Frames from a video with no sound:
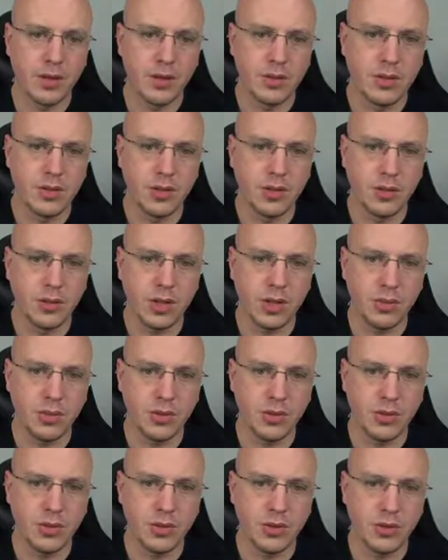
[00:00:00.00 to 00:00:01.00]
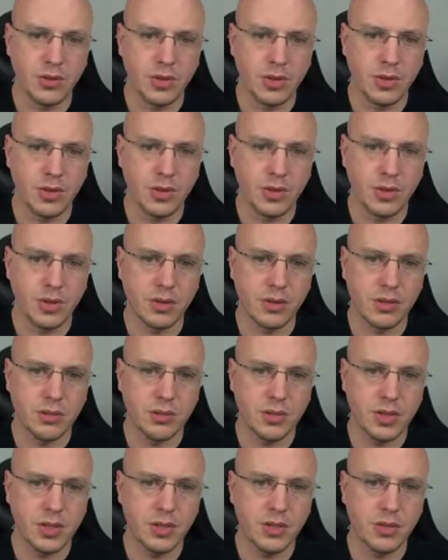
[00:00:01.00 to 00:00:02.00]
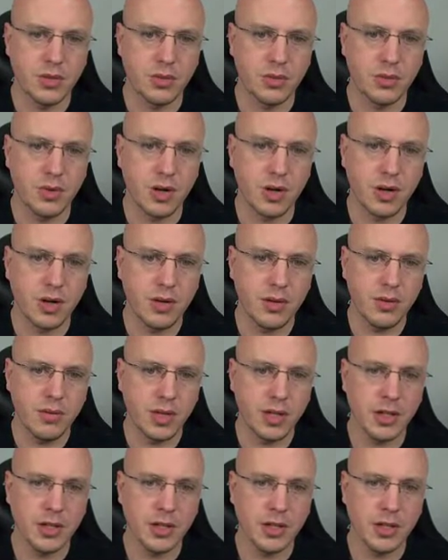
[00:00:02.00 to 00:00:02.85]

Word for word: So I'm going to choose the CTU raw